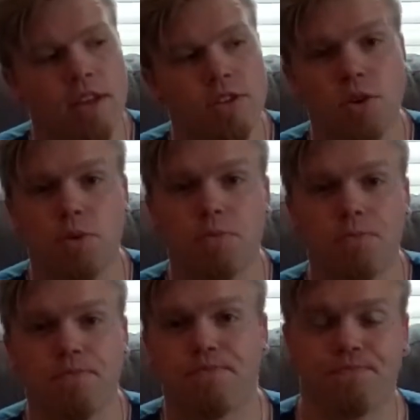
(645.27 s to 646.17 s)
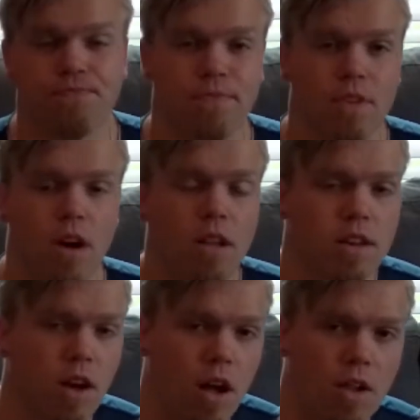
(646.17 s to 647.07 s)
So, all
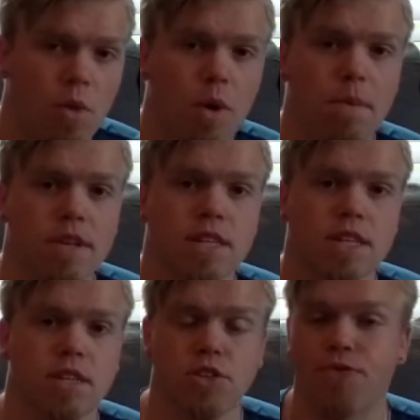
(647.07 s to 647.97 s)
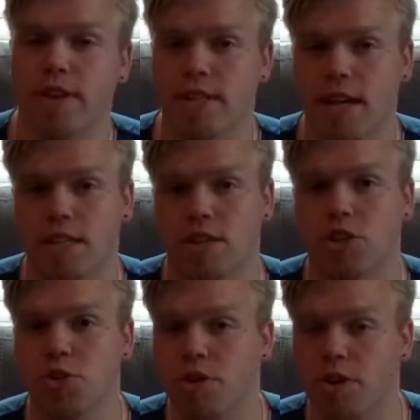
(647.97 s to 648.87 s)
in all, the OnePlus 6 is a fantastic
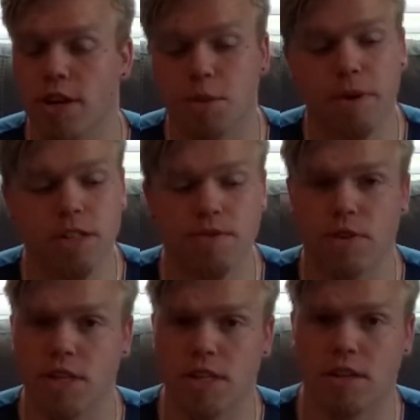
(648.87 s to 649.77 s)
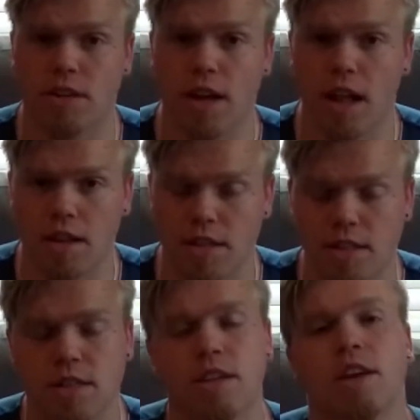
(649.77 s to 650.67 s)
shooter, especially for
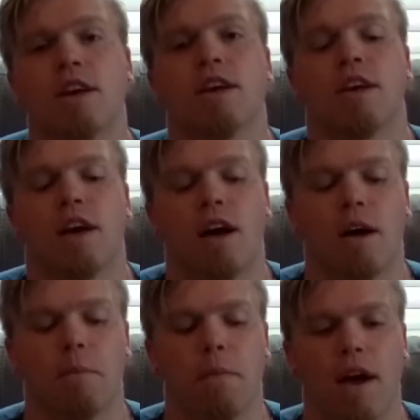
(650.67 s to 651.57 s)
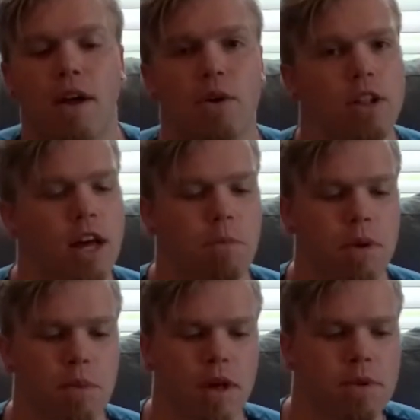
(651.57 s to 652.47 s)
$600. I know a lot of
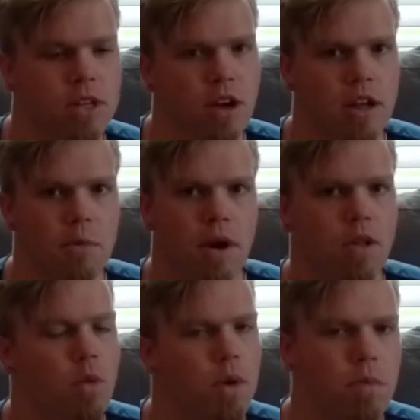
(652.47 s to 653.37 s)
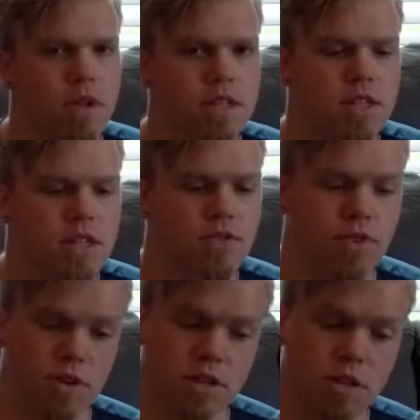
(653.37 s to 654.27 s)
people have been talking about the OnePlus 6
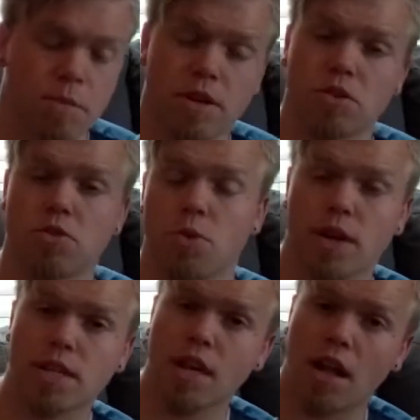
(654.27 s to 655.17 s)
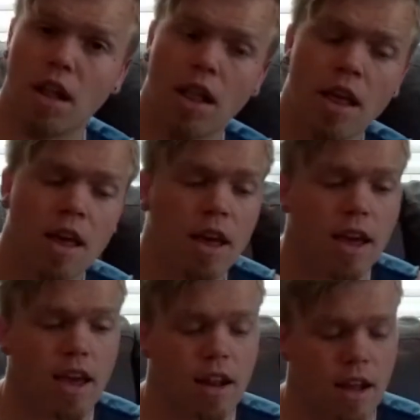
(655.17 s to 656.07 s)
versus the Pixel 2 XL,
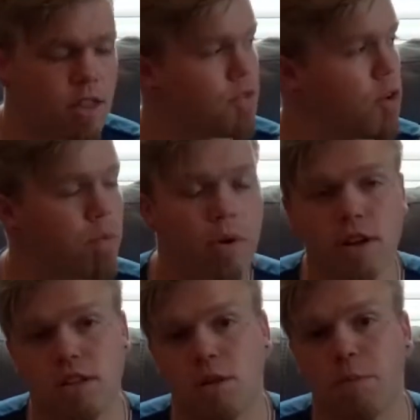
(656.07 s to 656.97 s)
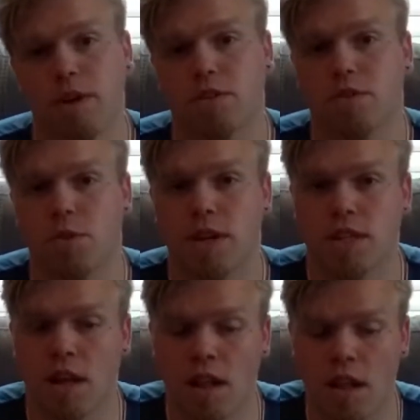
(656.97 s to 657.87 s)
and at the full price of the Pixel 2
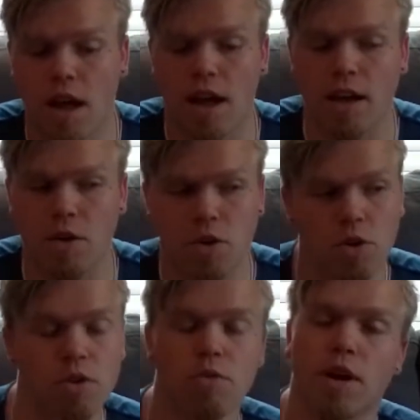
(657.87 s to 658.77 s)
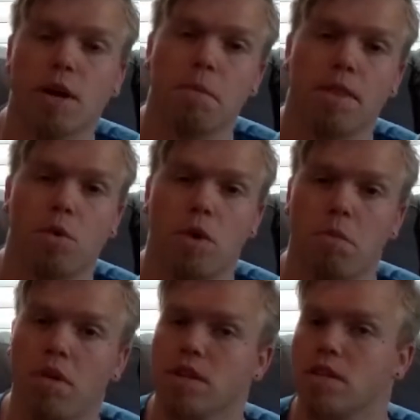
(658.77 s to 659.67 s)
XL, I couldn't recommend the
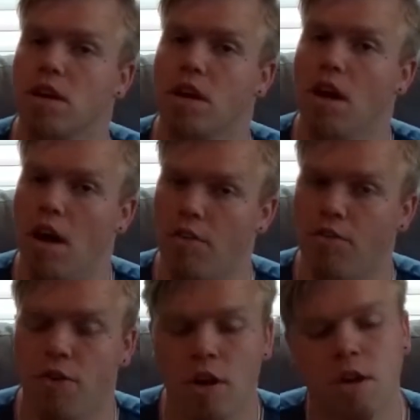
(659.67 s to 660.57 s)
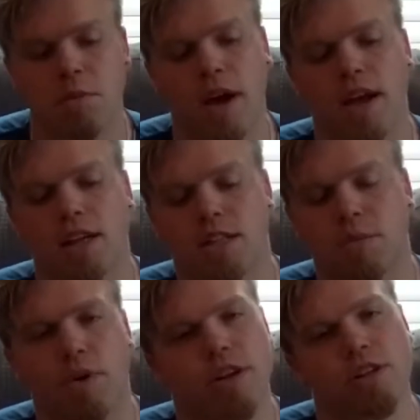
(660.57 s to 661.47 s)
OnePlus enough, but as the
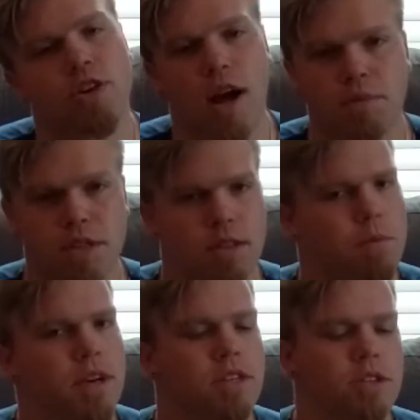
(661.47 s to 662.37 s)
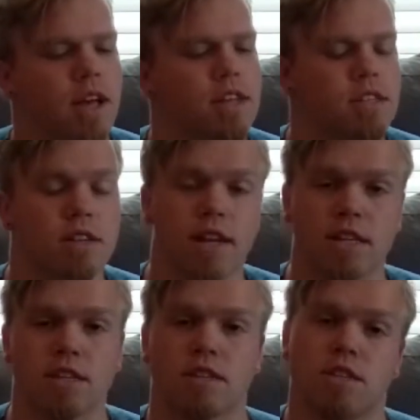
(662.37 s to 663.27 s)
price drops in the Pixel as the next